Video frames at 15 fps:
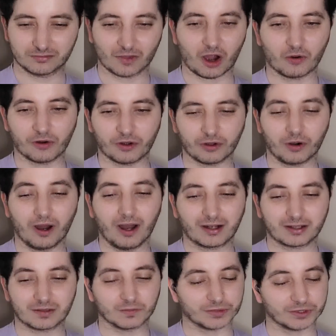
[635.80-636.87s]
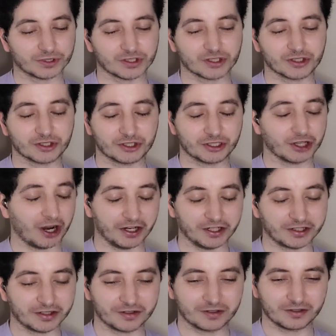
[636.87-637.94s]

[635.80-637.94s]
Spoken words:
Oh no, your acting was shite.